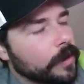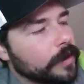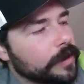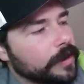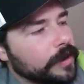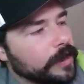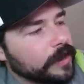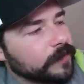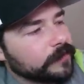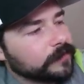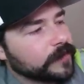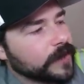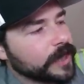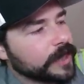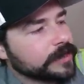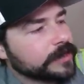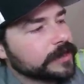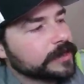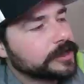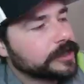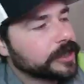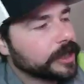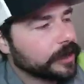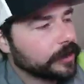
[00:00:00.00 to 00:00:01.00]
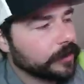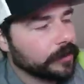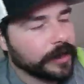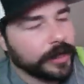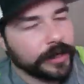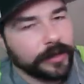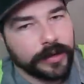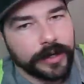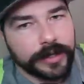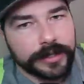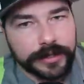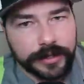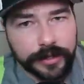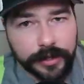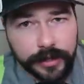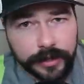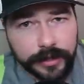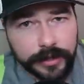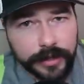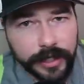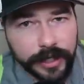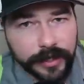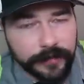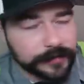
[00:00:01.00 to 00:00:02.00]
If that's a generator engine on
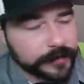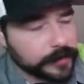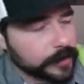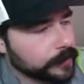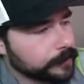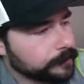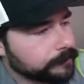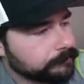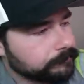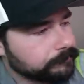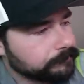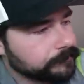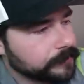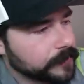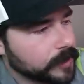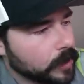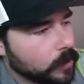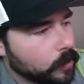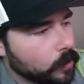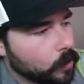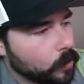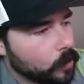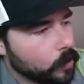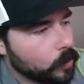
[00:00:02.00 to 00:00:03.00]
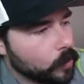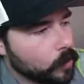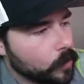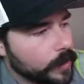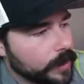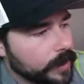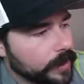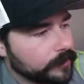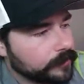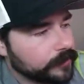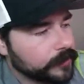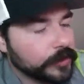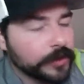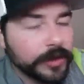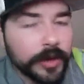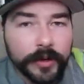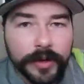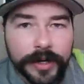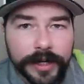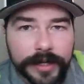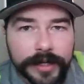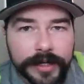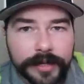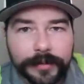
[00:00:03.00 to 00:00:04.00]
the left, if you know
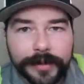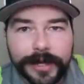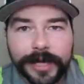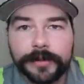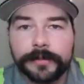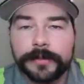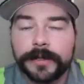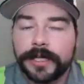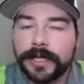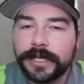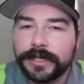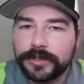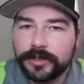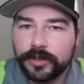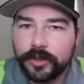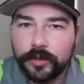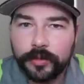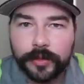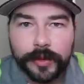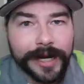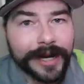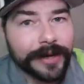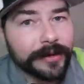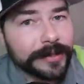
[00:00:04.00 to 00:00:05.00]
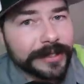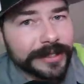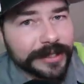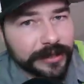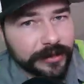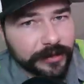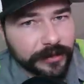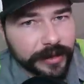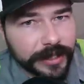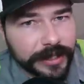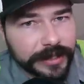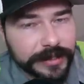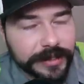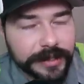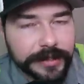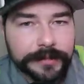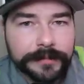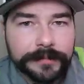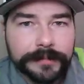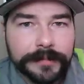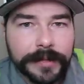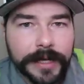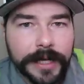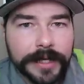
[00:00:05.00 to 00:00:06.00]
anything about electrical power
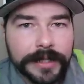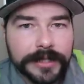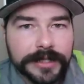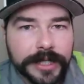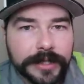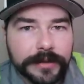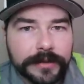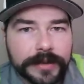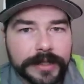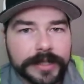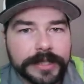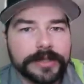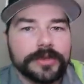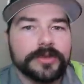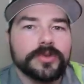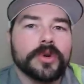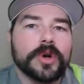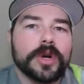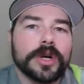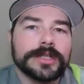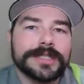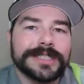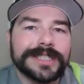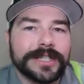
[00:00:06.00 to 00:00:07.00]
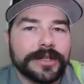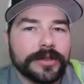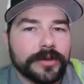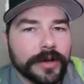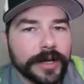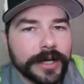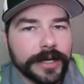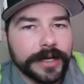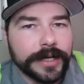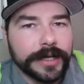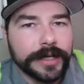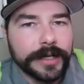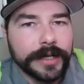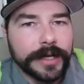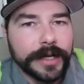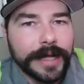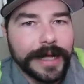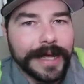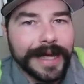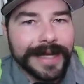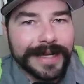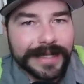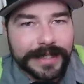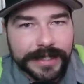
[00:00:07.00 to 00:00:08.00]
generation, generally you are generating
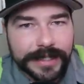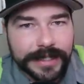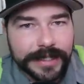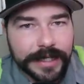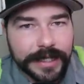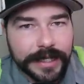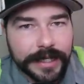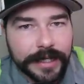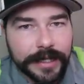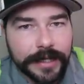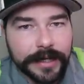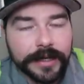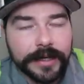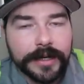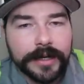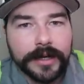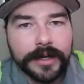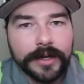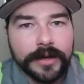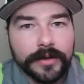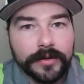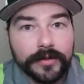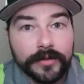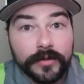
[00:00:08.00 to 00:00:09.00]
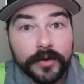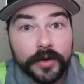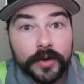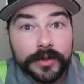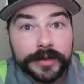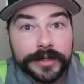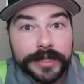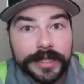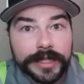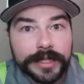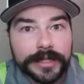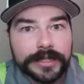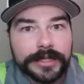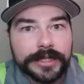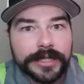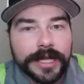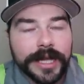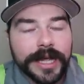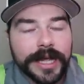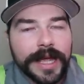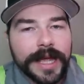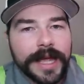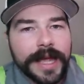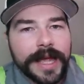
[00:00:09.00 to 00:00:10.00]
AC voltage,
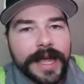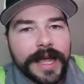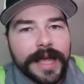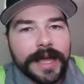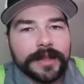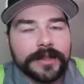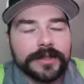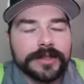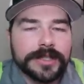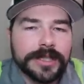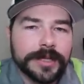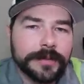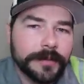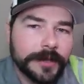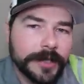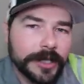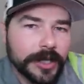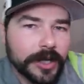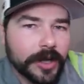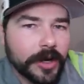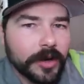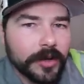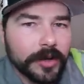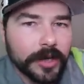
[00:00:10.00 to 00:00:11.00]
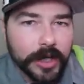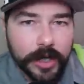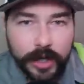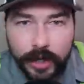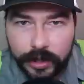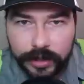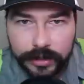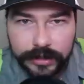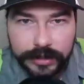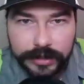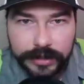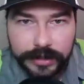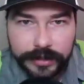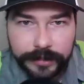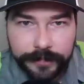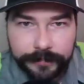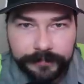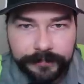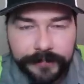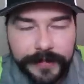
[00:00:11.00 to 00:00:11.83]
and there's something called Hertz.